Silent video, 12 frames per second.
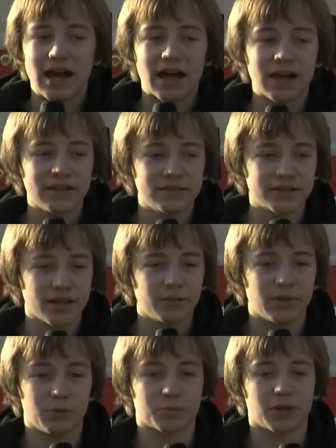And
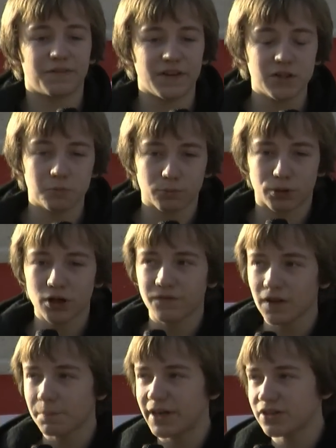it was my Facebook
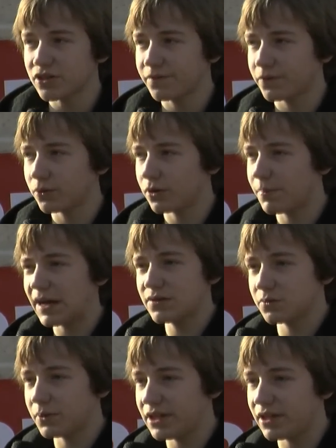profile picture for
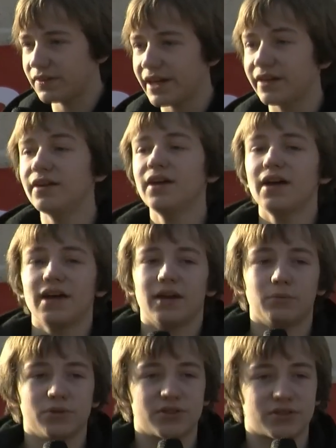about a week, and then
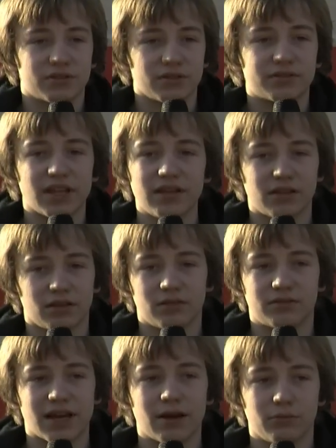it was taken
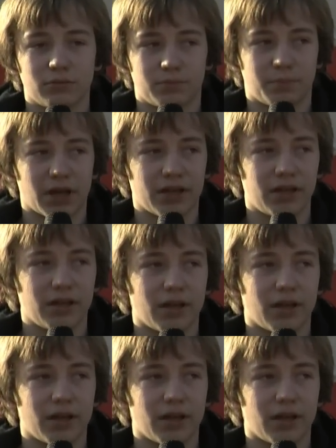down by,